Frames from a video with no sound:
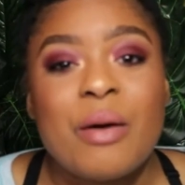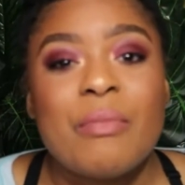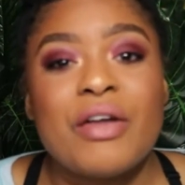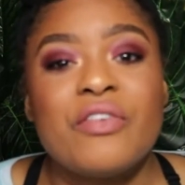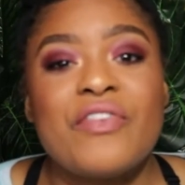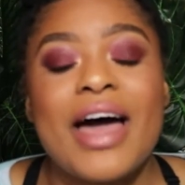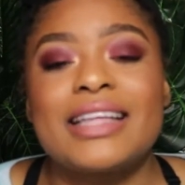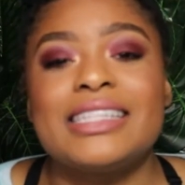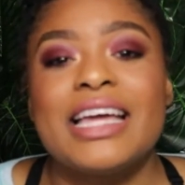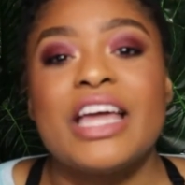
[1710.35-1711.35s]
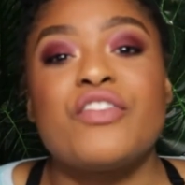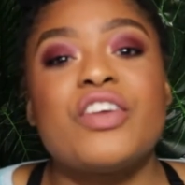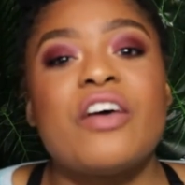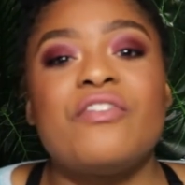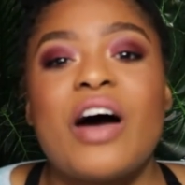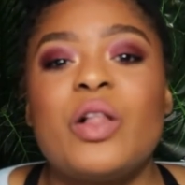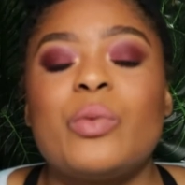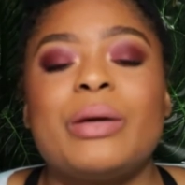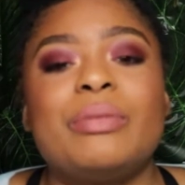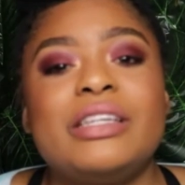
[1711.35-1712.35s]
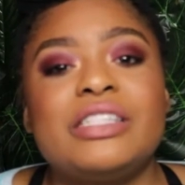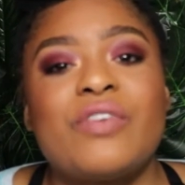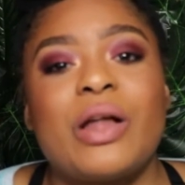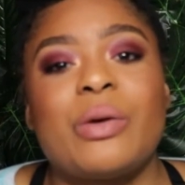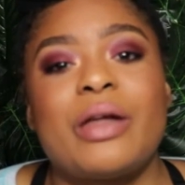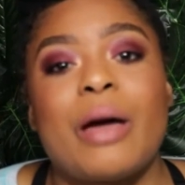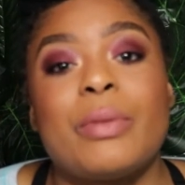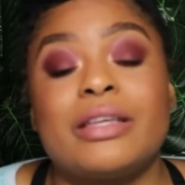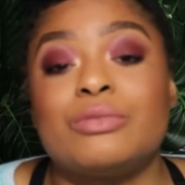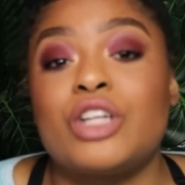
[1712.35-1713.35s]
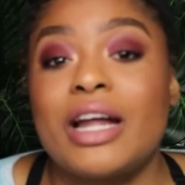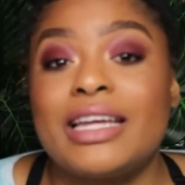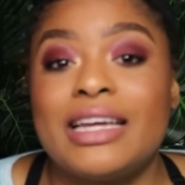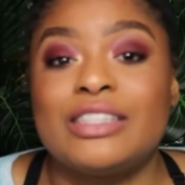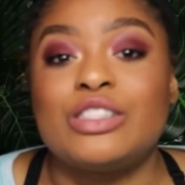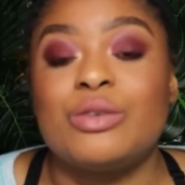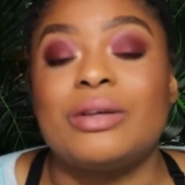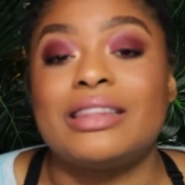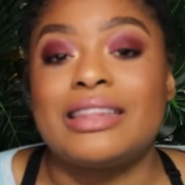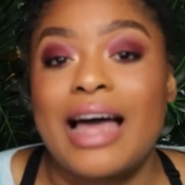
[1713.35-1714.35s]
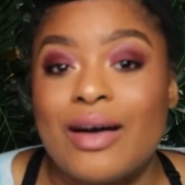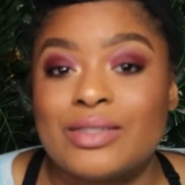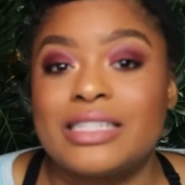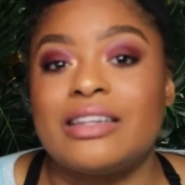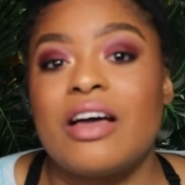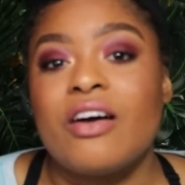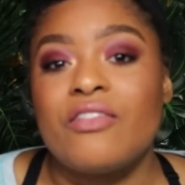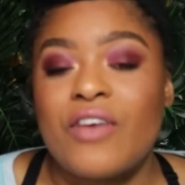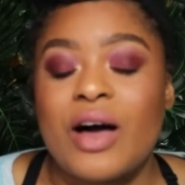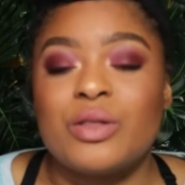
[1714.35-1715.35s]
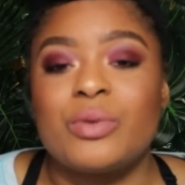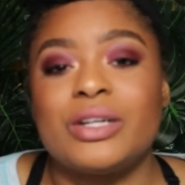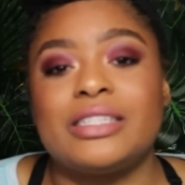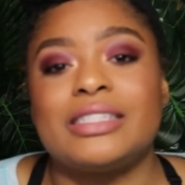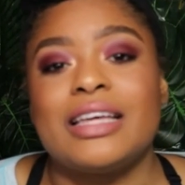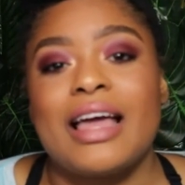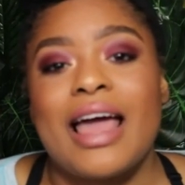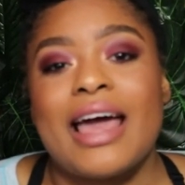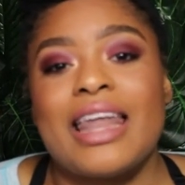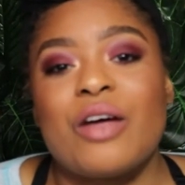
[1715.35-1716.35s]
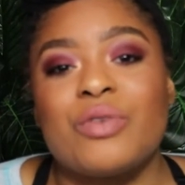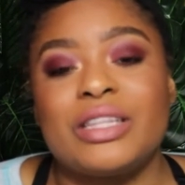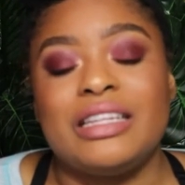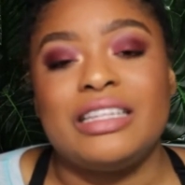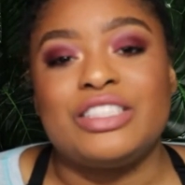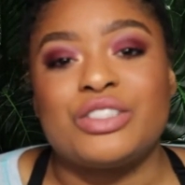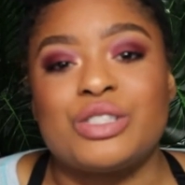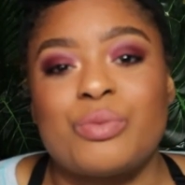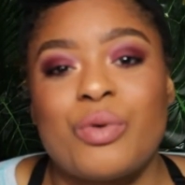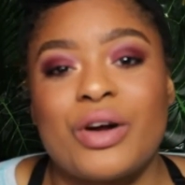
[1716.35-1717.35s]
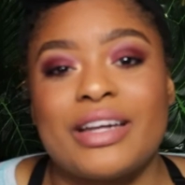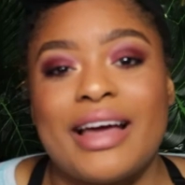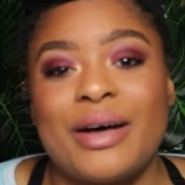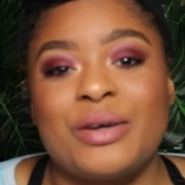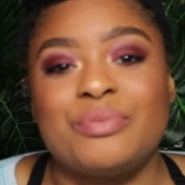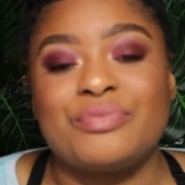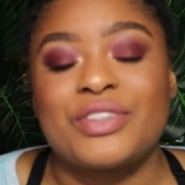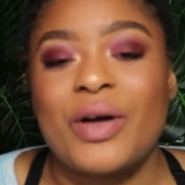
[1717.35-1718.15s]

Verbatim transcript: Matter of fact, if you're not following, please follow now, because I'm trying to get to a thousand followers, and I really need your support and help.